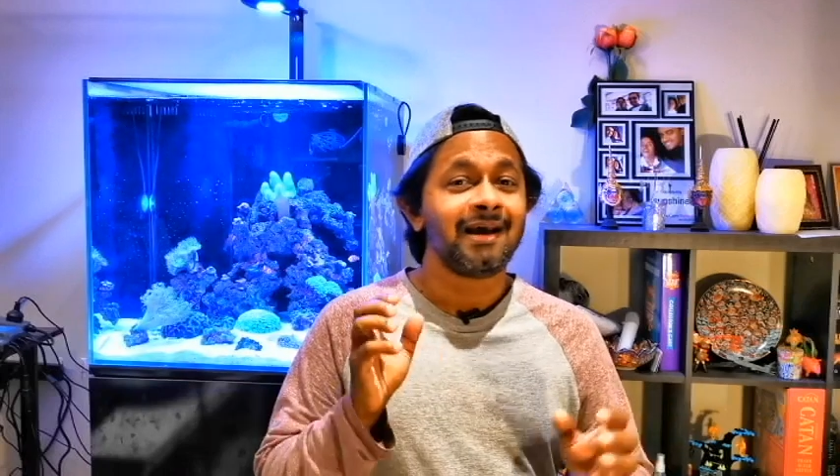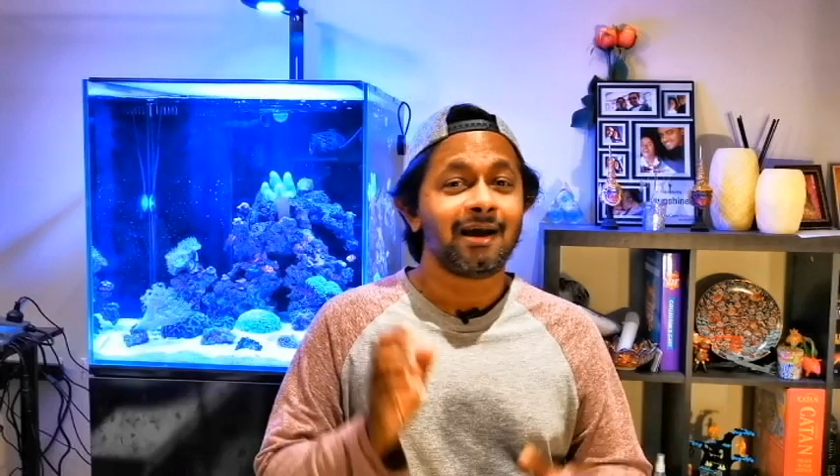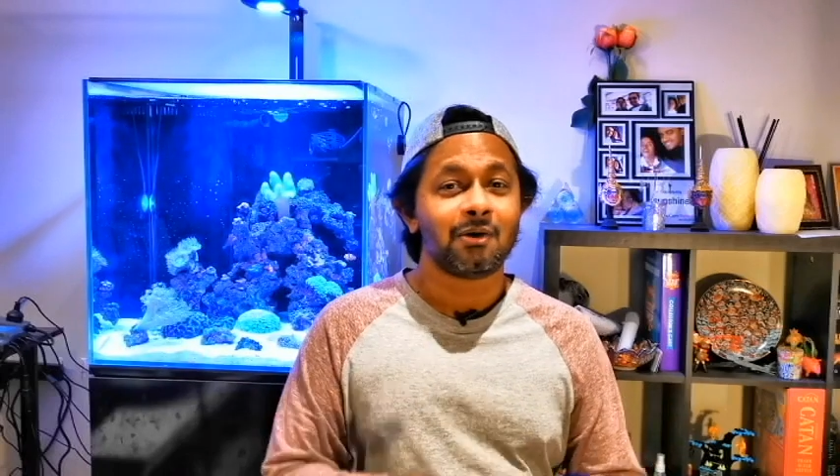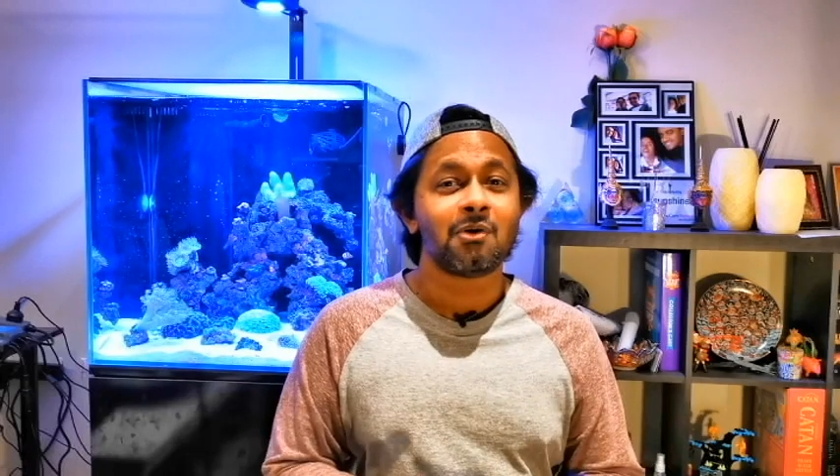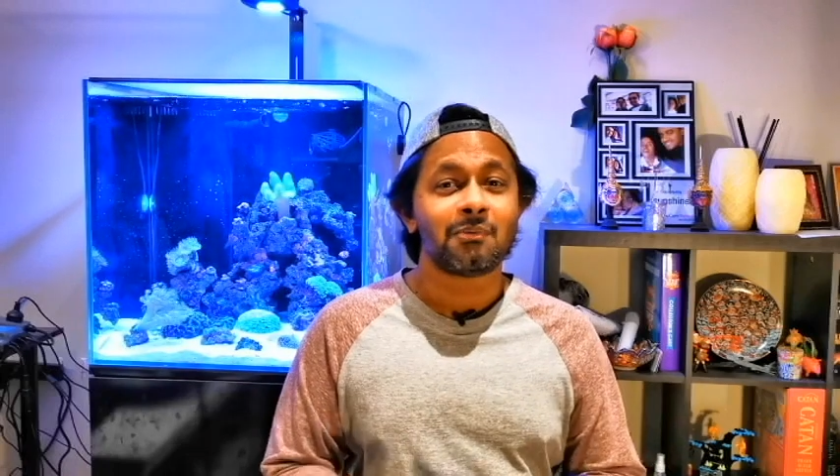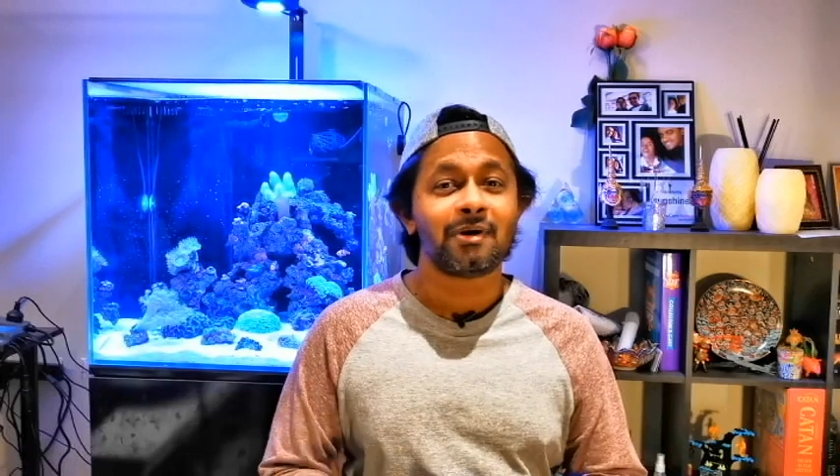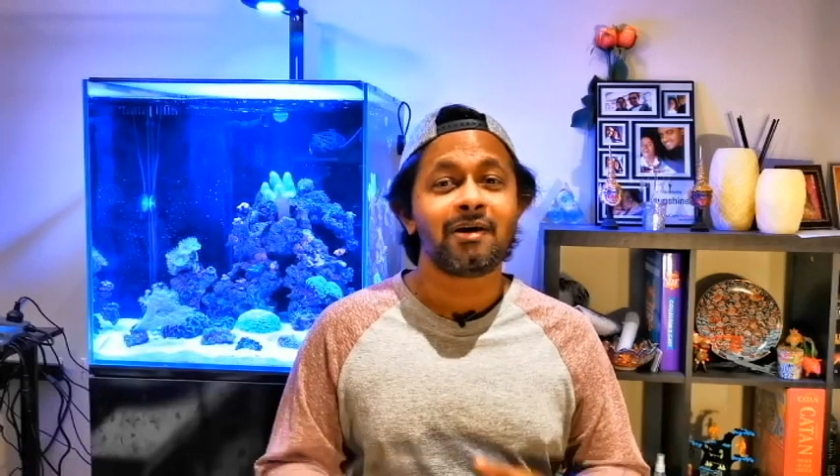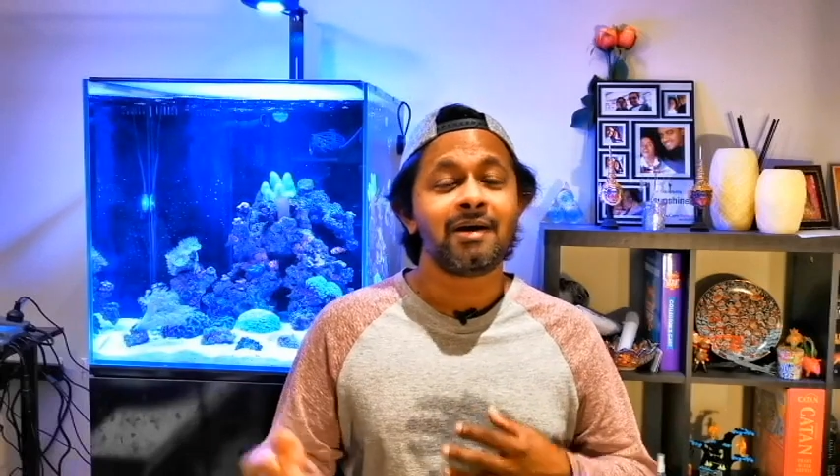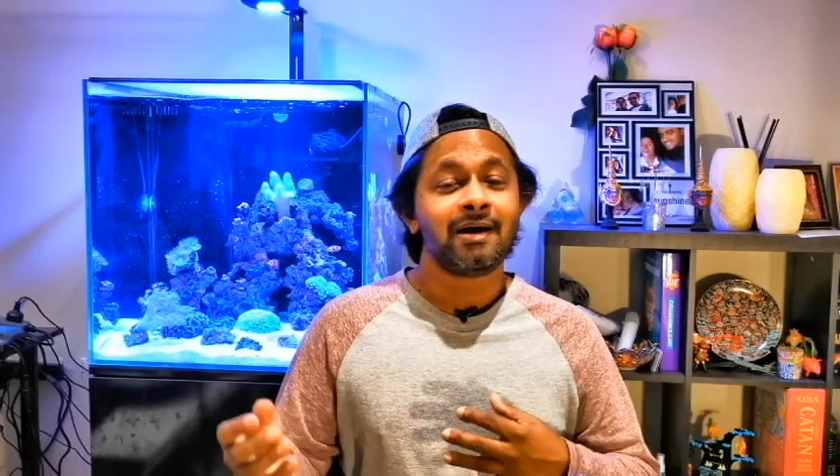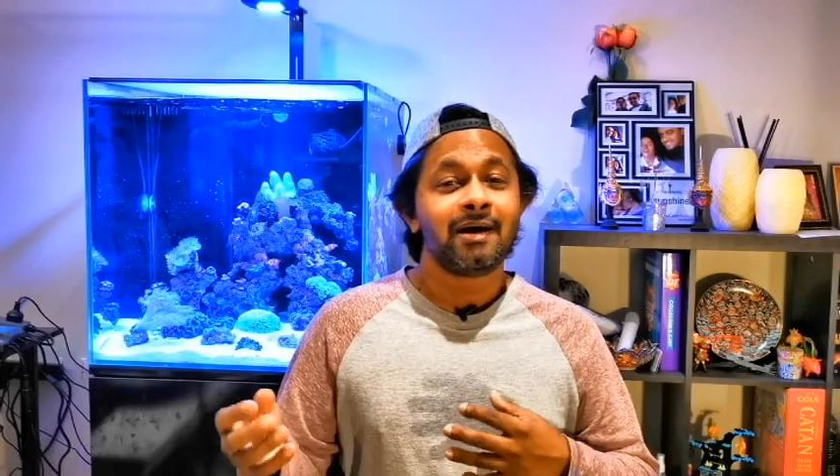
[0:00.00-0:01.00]

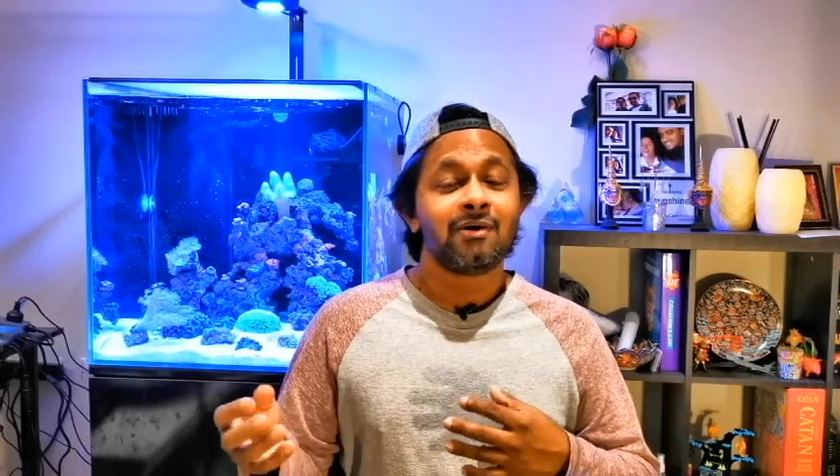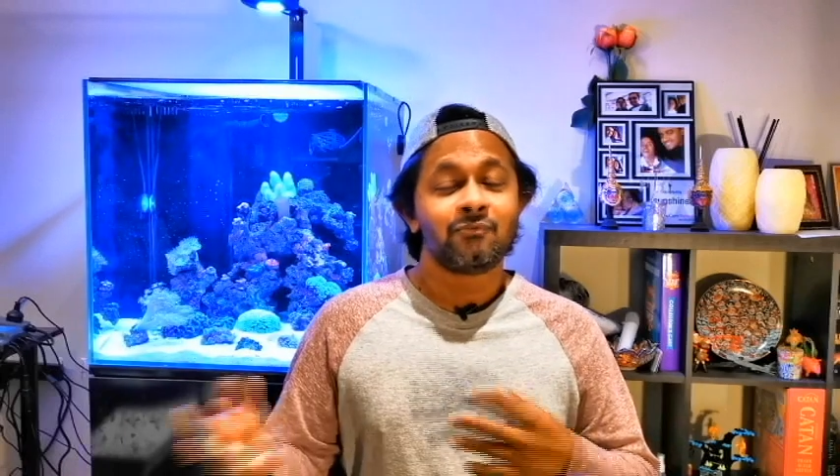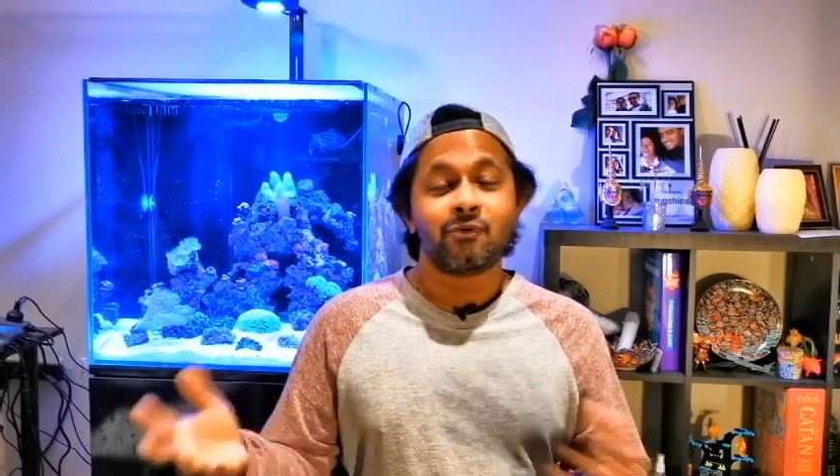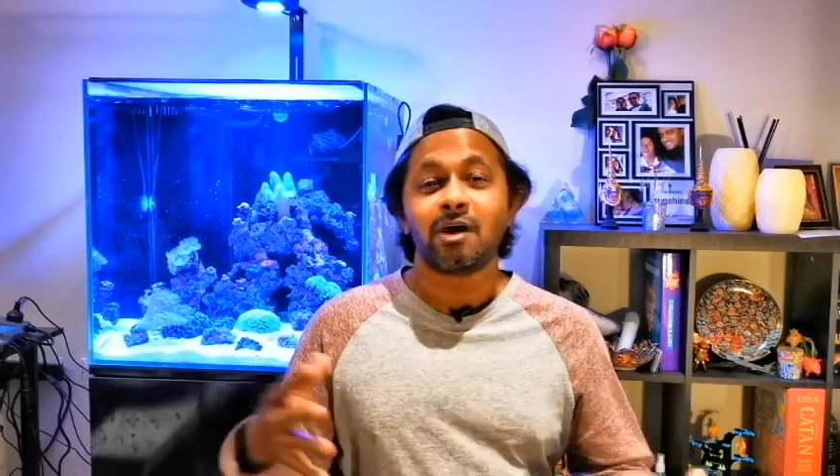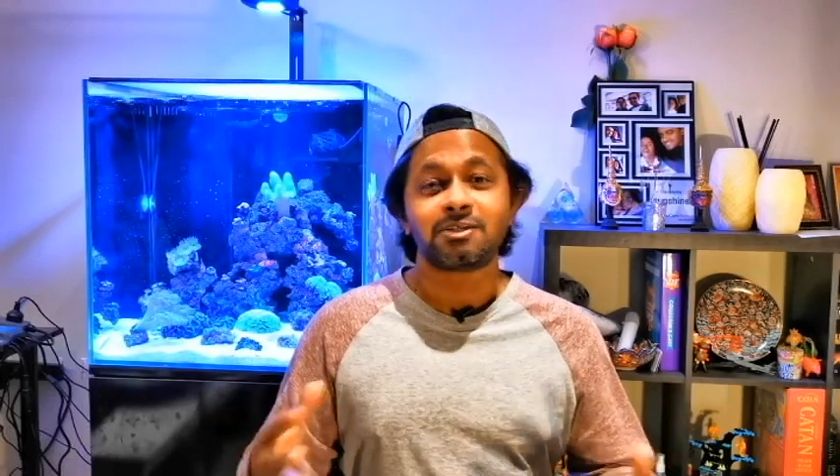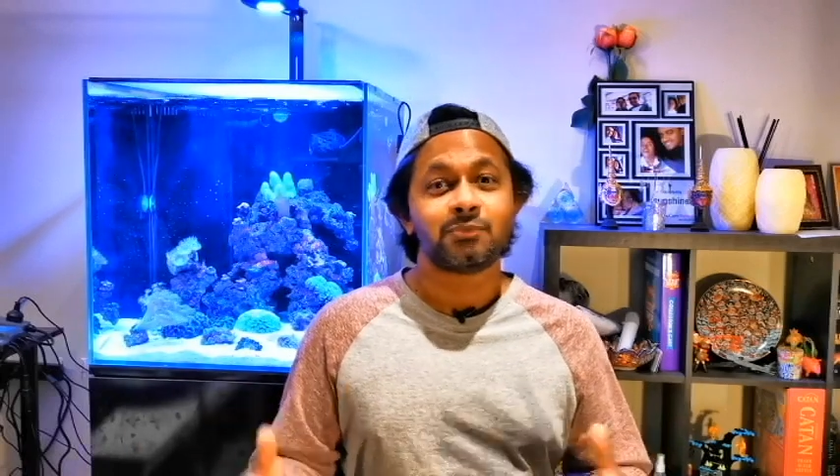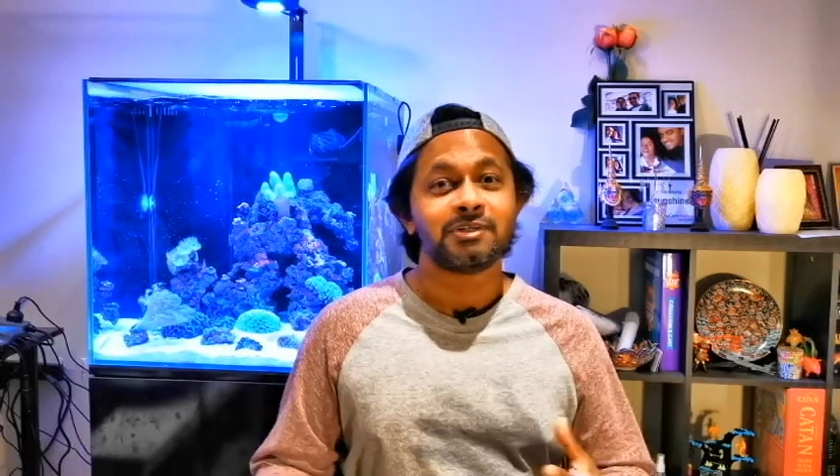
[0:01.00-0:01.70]
However, Ross